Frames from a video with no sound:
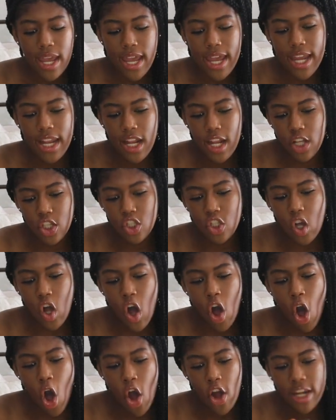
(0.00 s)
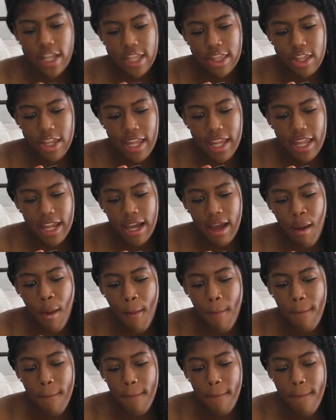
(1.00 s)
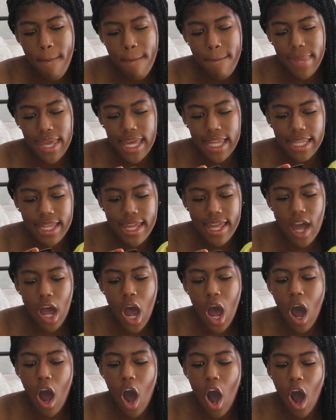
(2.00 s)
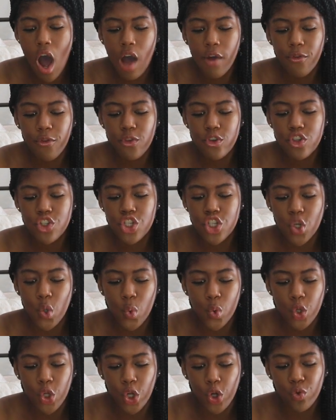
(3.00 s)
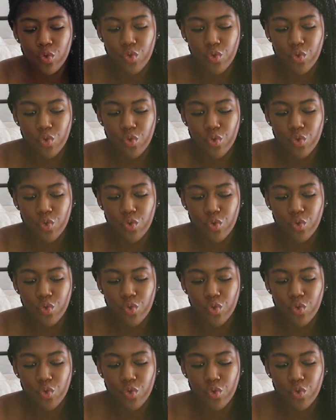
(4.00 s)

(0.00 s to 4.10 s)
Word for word: It is called the Camellia Off Shoulder